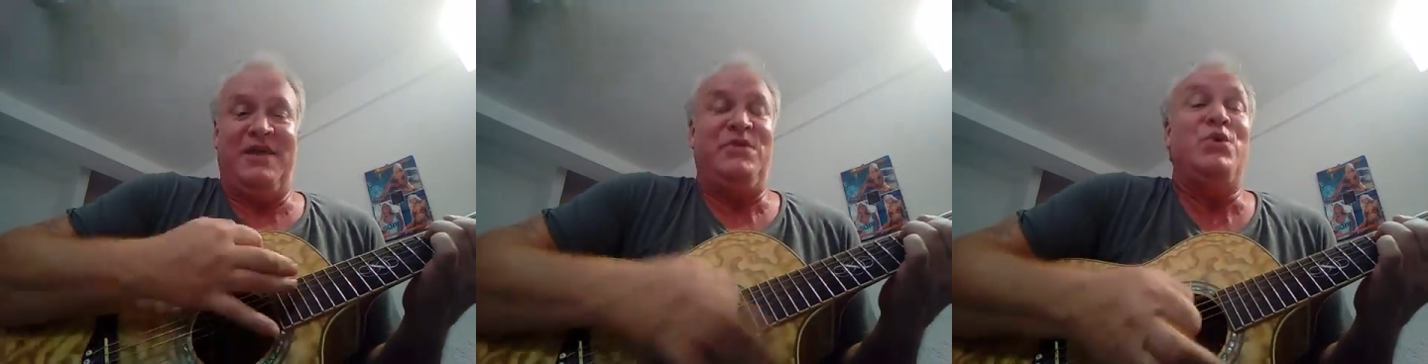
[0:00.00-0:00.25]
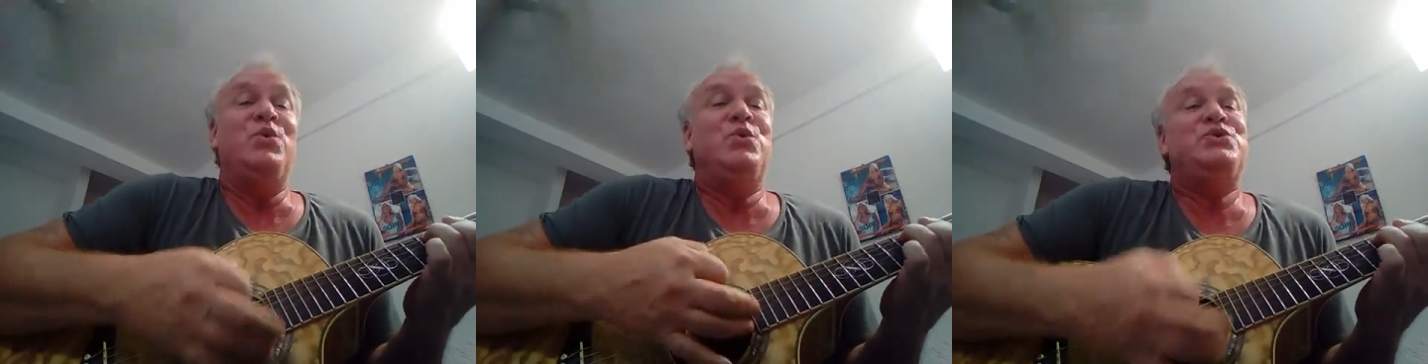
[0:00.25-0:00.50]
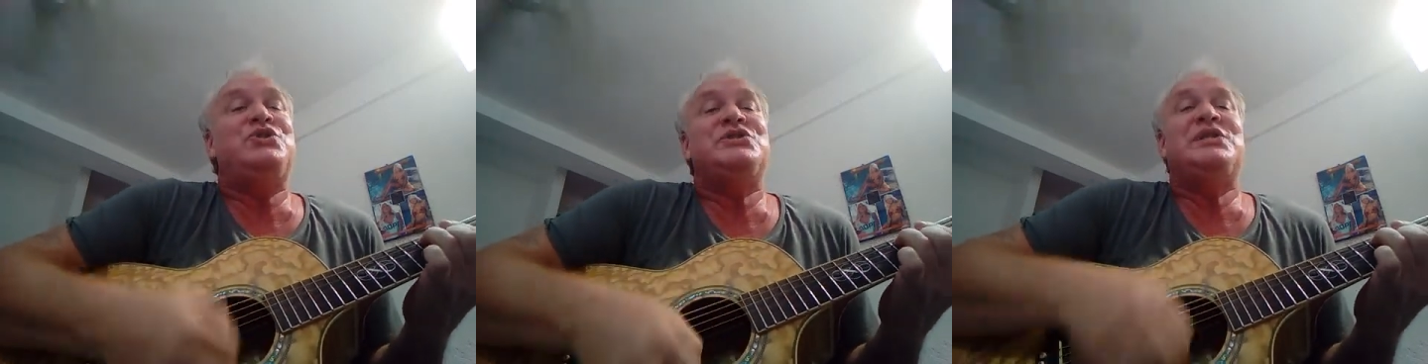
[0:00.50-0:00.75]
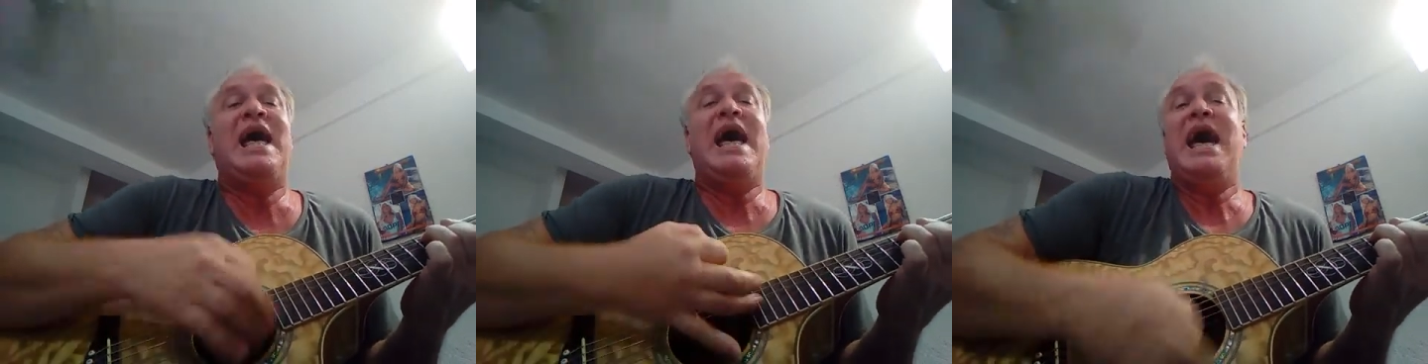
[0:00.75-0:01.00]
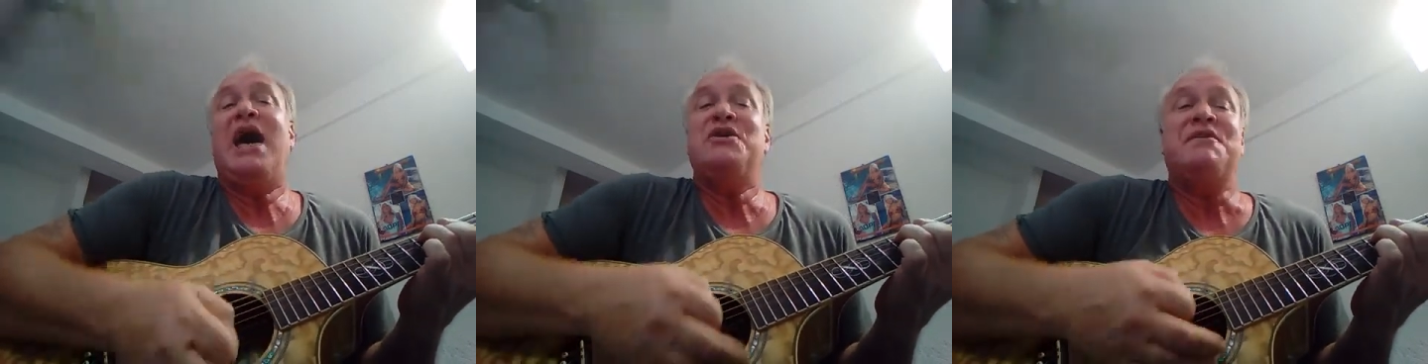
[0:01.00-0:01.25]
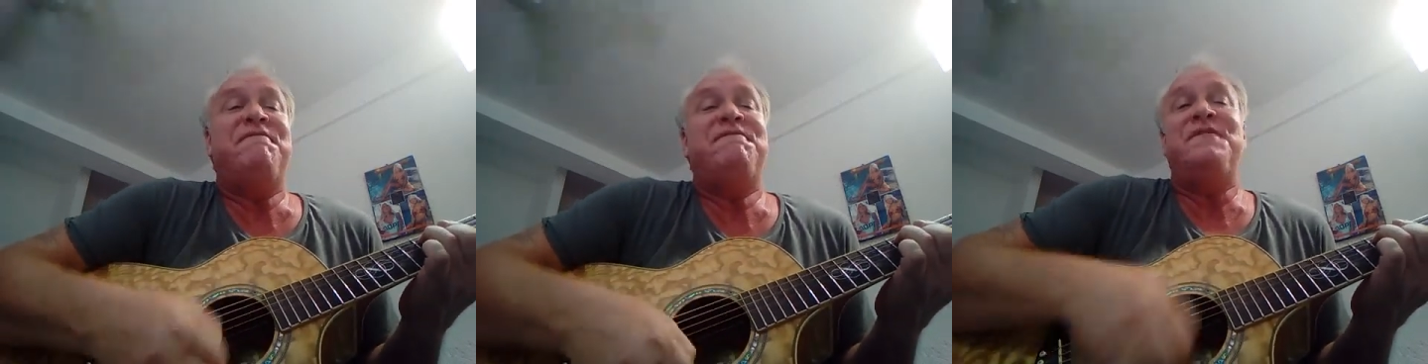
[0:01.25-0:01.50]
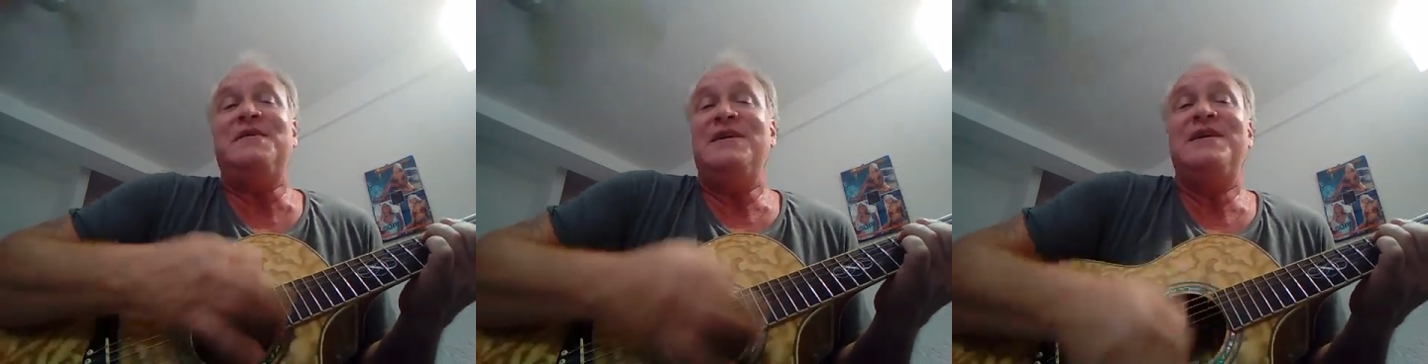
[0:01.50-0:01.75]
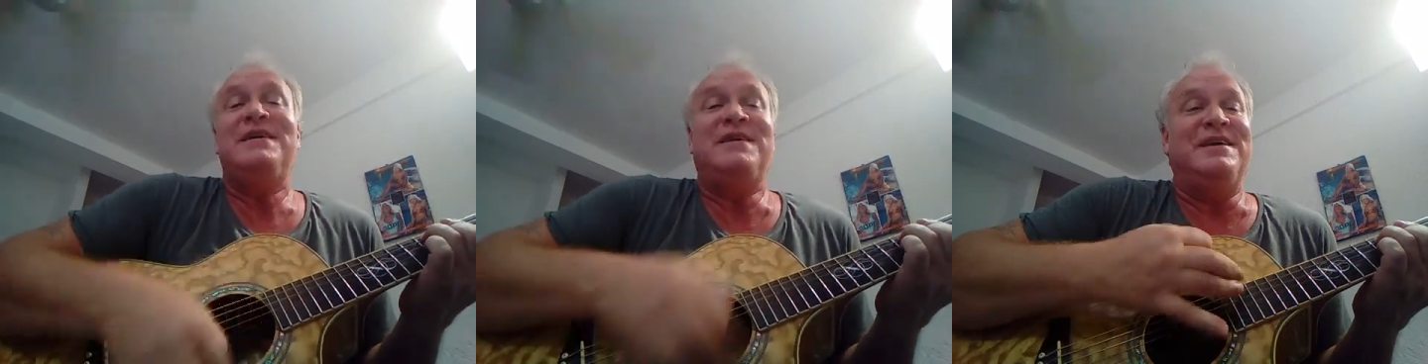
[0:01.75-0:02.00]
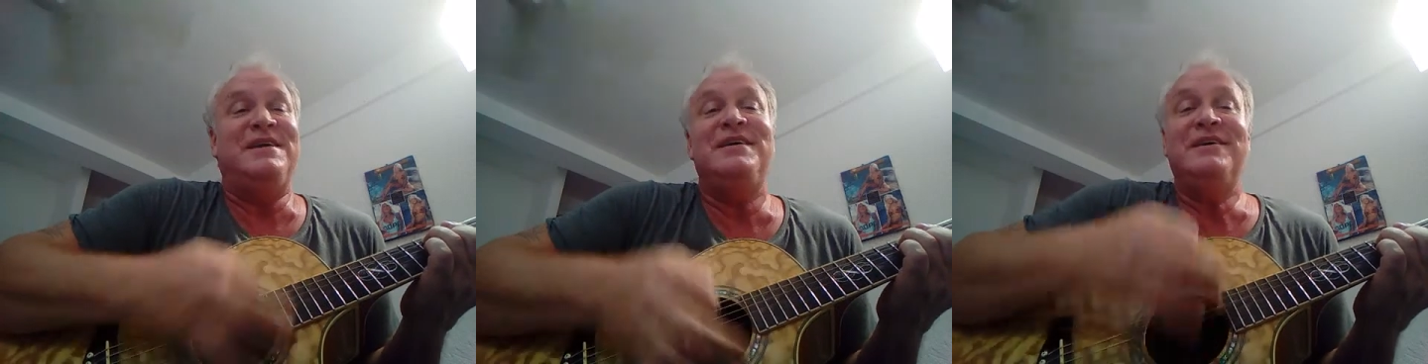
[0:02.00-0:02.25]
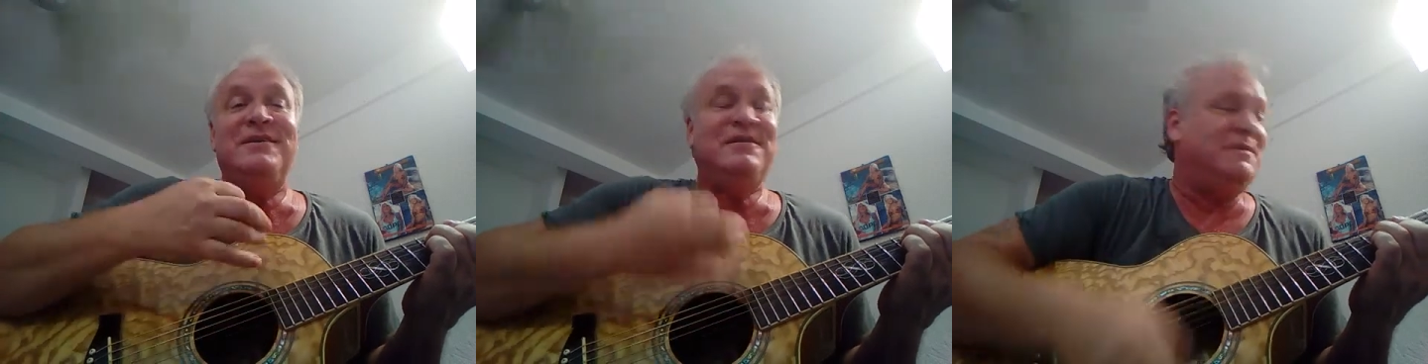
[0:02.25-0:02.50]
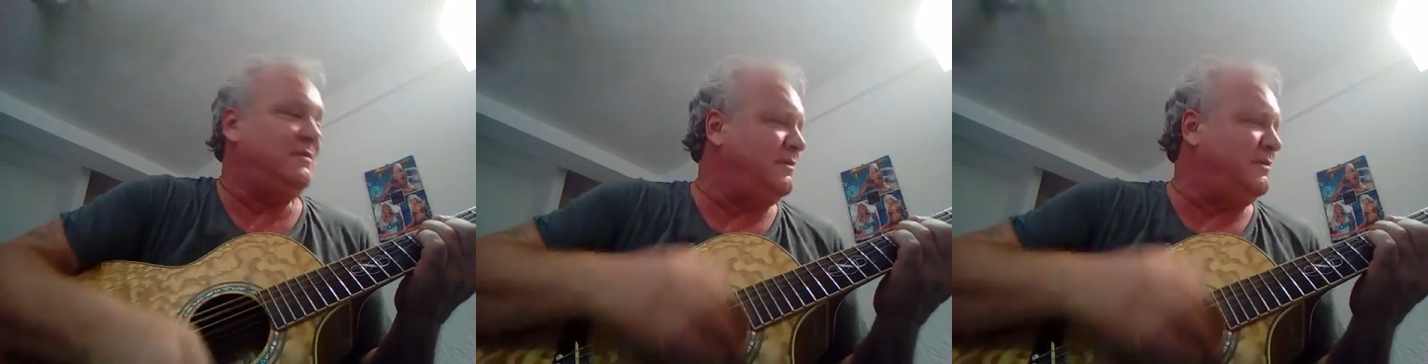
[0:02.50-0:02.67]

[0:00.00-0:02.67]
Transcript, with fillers: I know just how you feel feel.